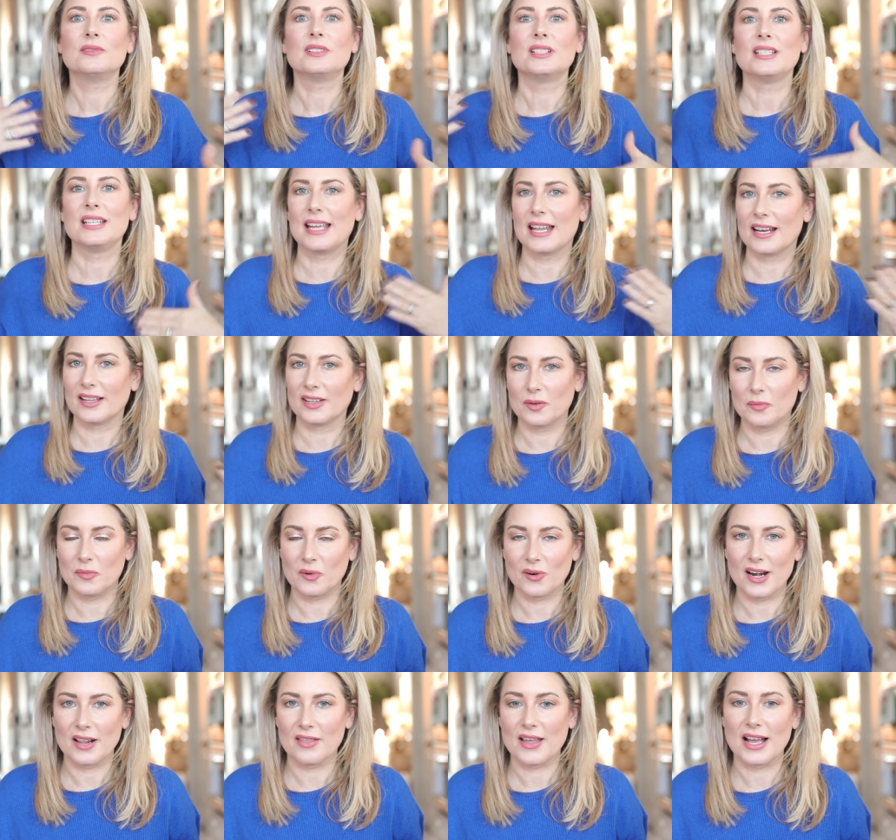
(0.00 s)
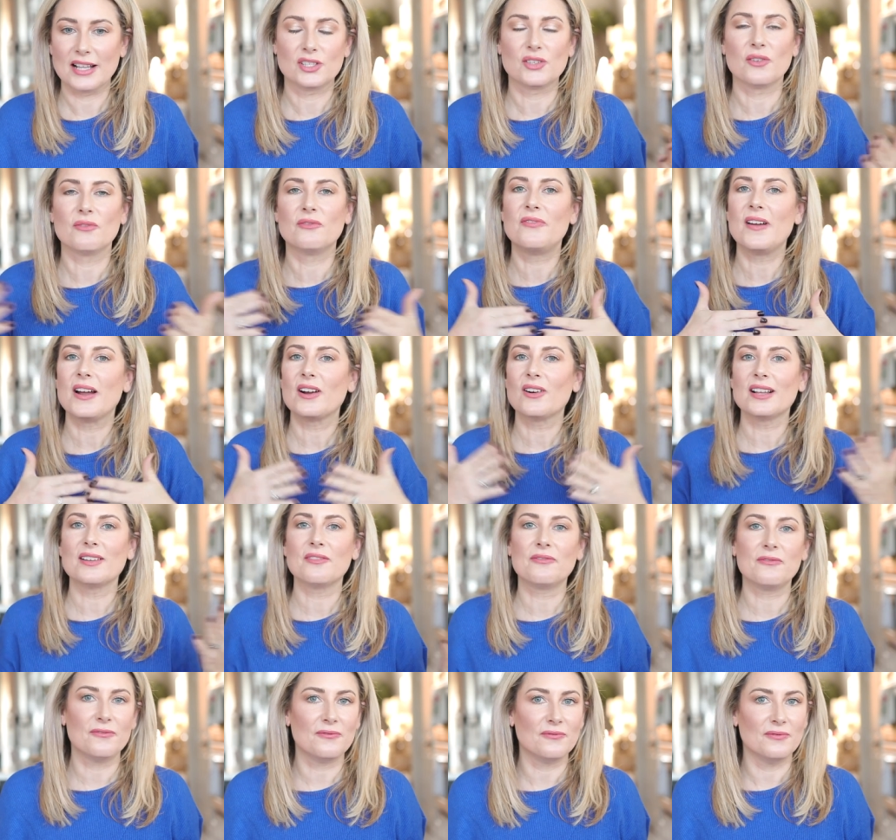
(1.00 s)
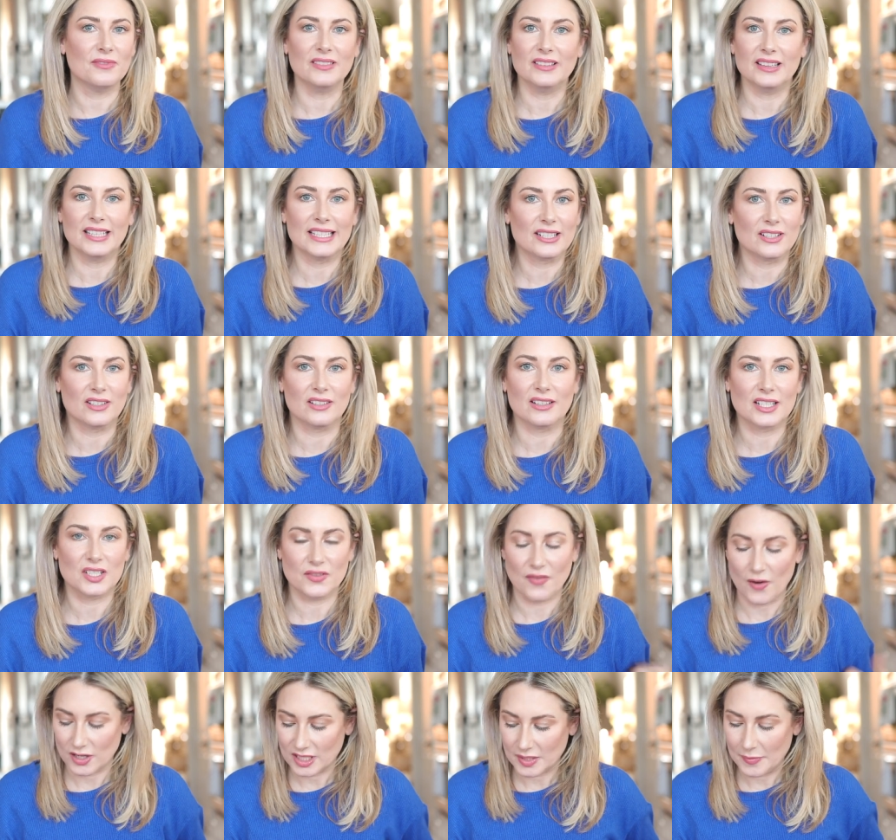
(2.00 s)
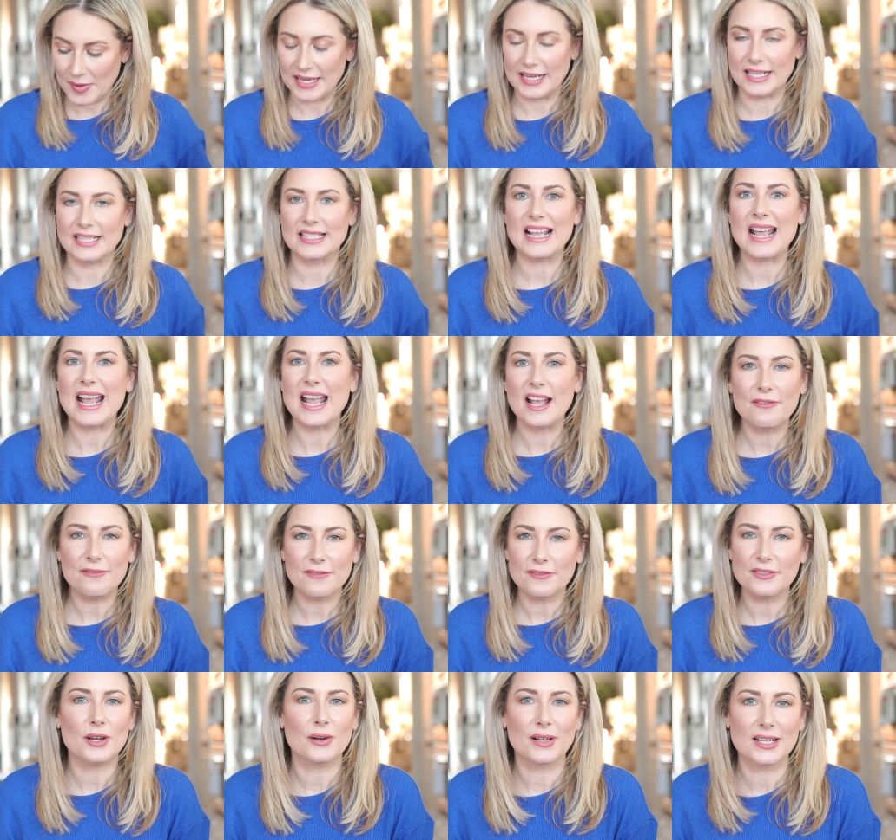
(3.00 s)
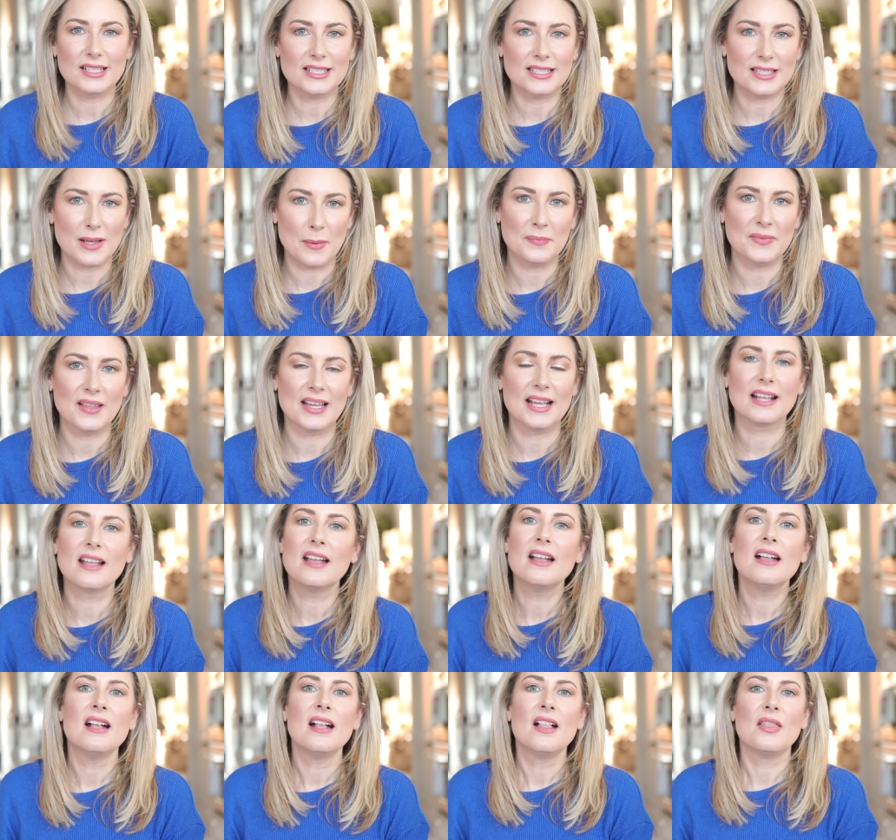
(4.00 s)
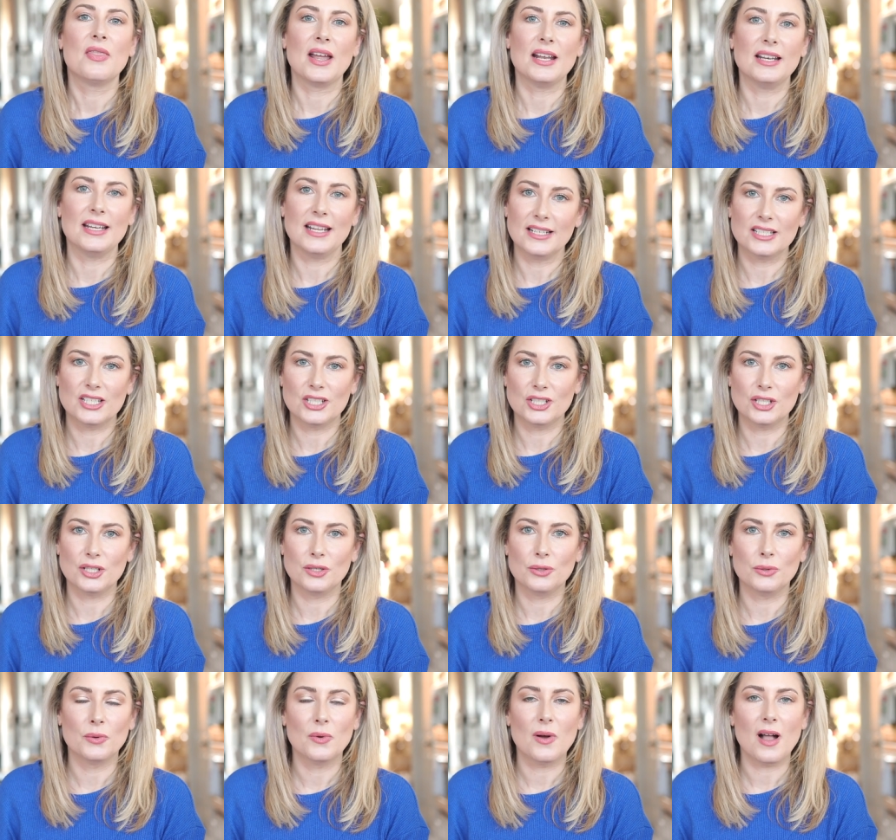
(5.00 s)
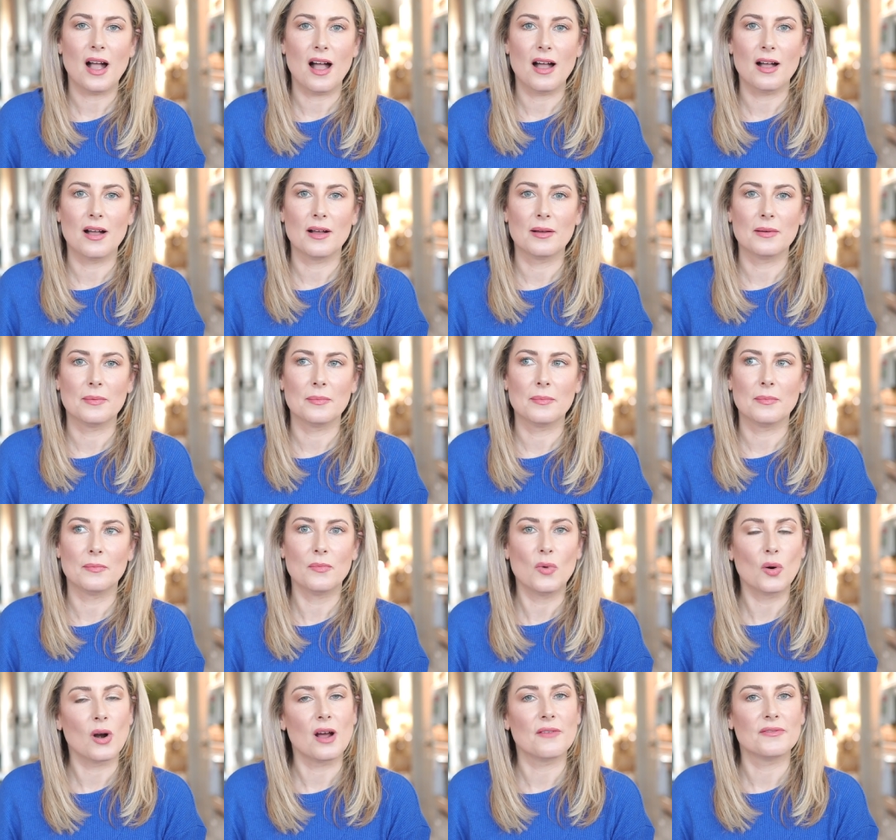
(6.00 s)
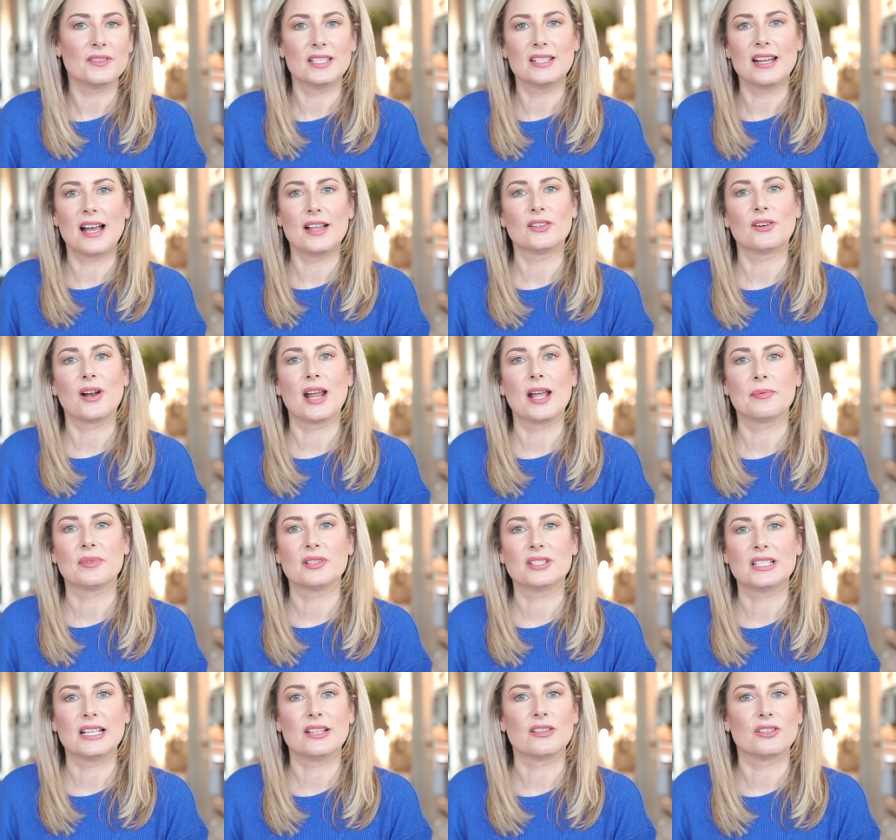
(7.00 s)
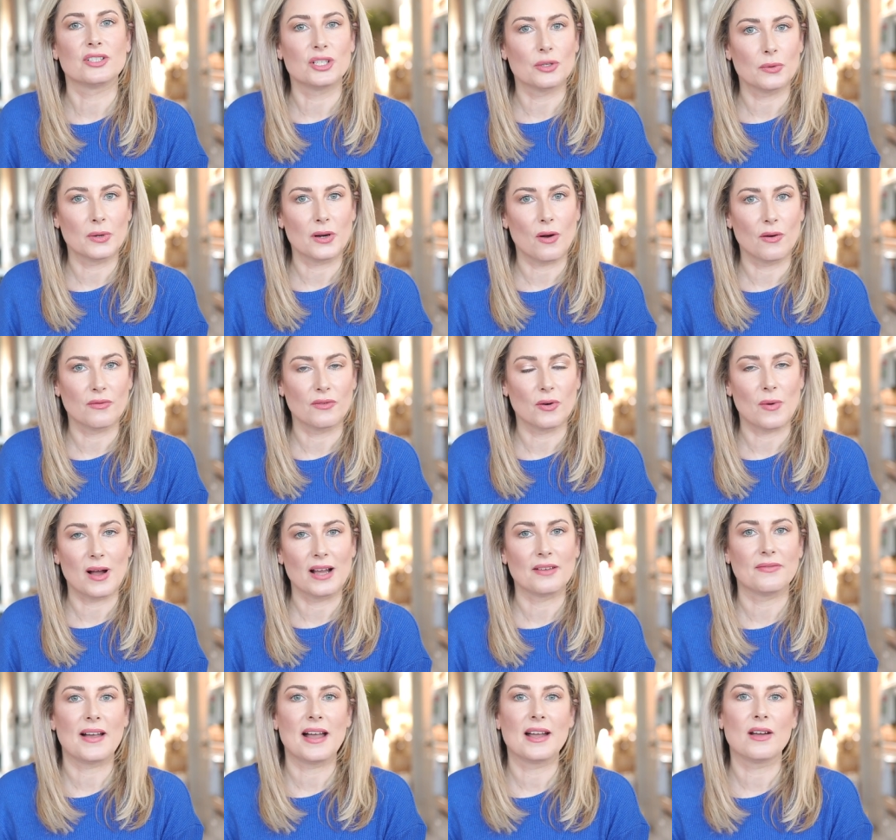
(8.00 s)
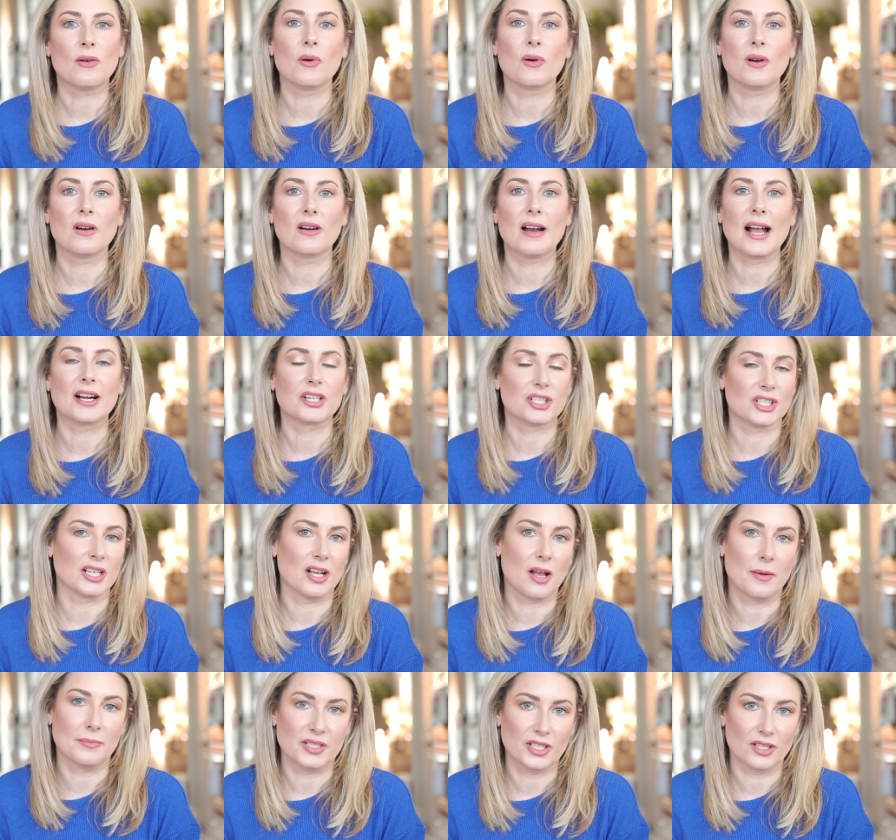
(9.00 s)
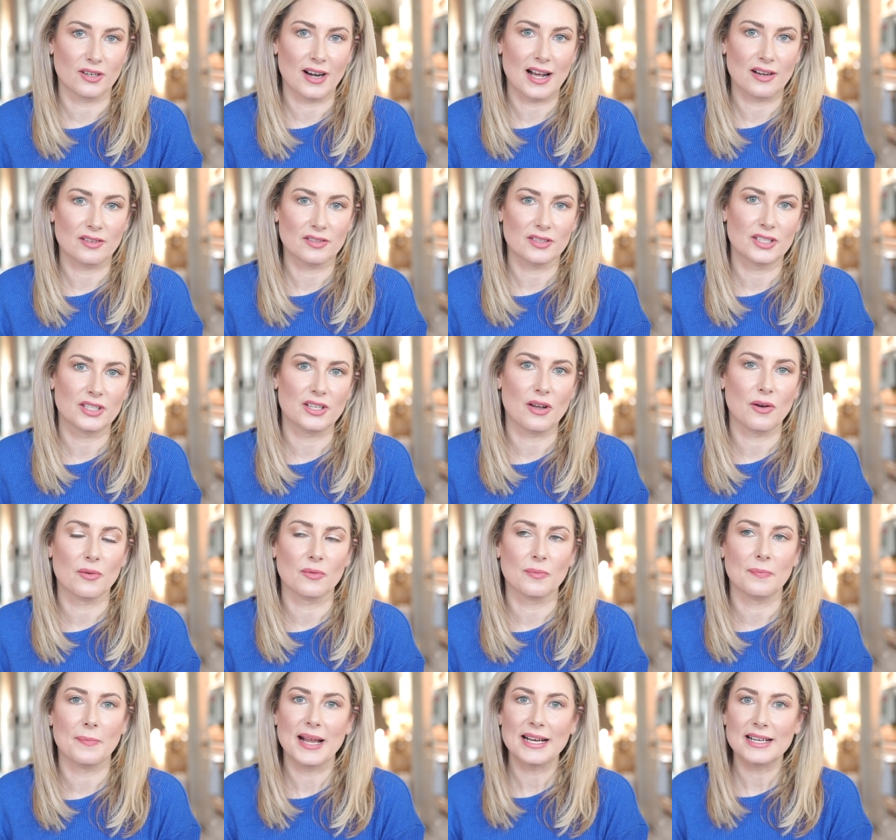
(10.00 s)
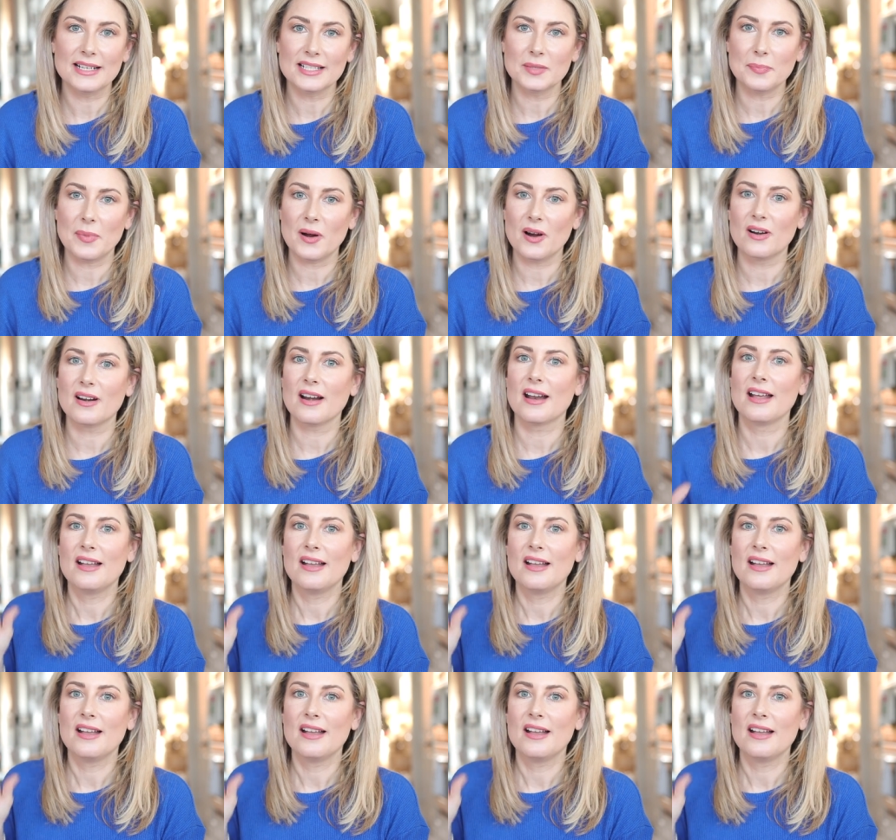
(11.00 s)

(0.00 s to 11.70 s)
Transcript: you get a little more out of that. So very little as far as maintenance. If there is something they need to do, um, more often than not, they're able to either do it over Wi-Fi or actually come to your house. So maintenance part,